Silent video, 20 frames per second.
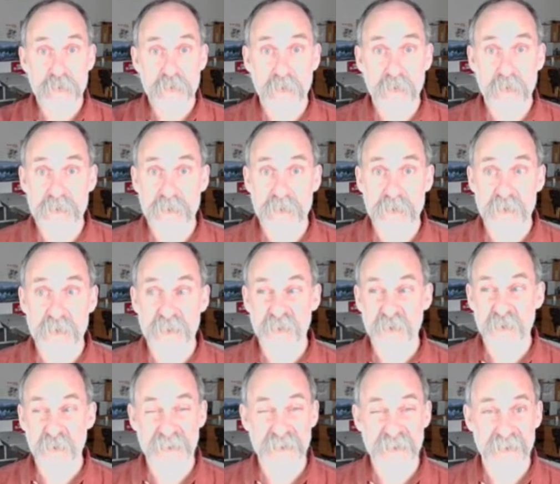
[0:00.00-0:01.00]
want you to
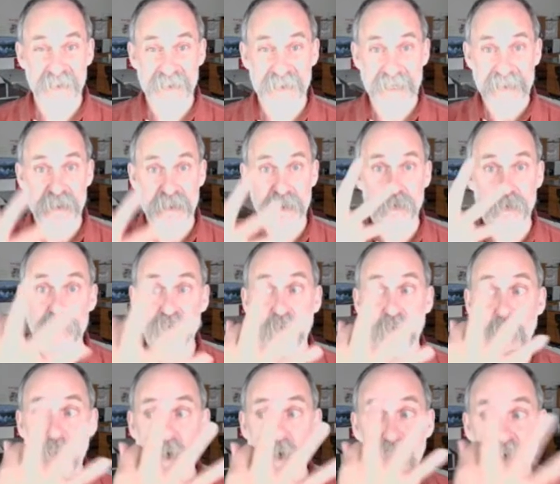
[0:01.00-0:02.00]
notice that this question is
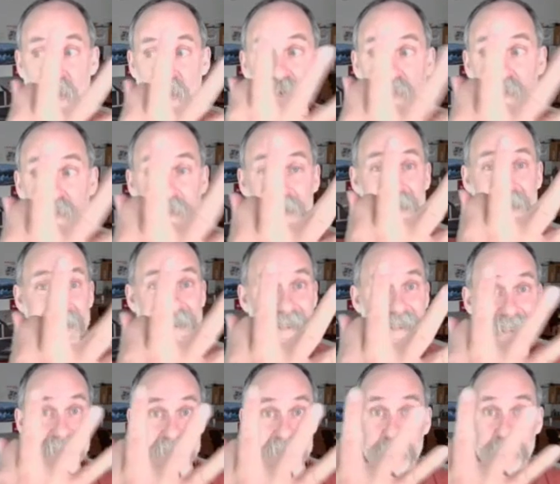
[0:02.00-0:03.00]
asking you for
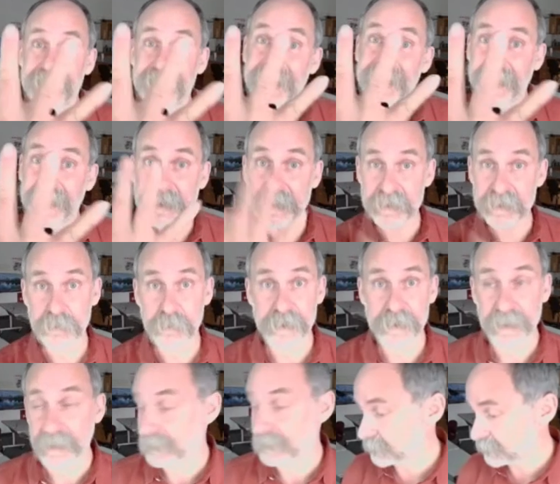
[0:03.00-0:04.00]
three
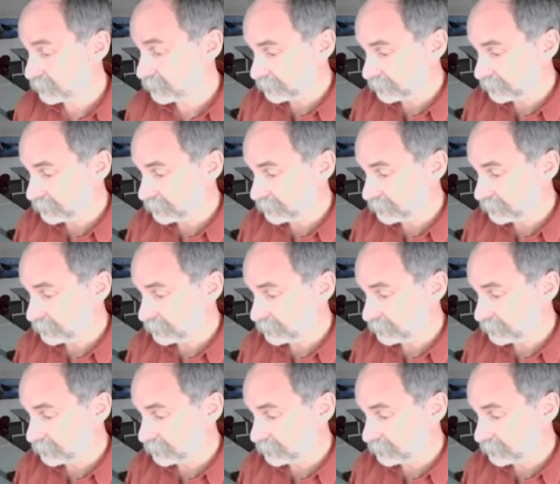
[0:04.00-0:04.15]
things.